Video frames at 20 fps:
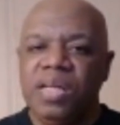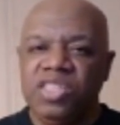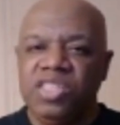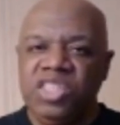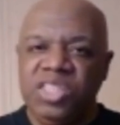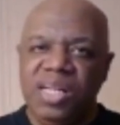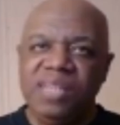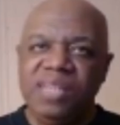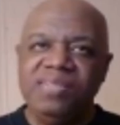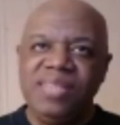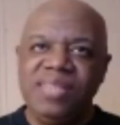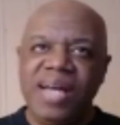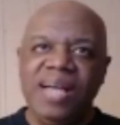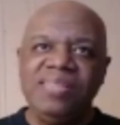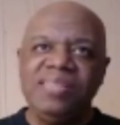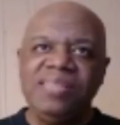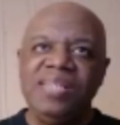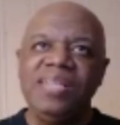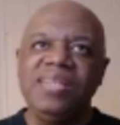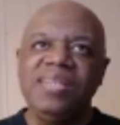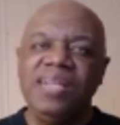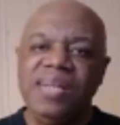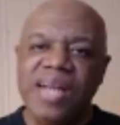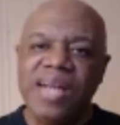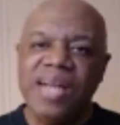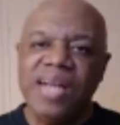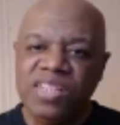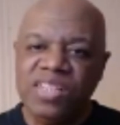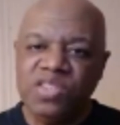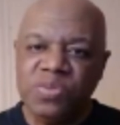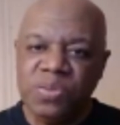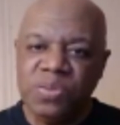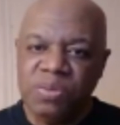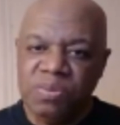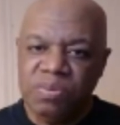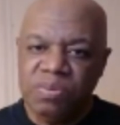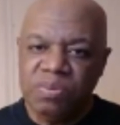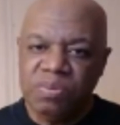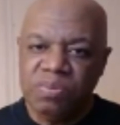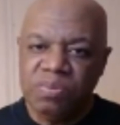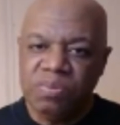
Just as in the natural,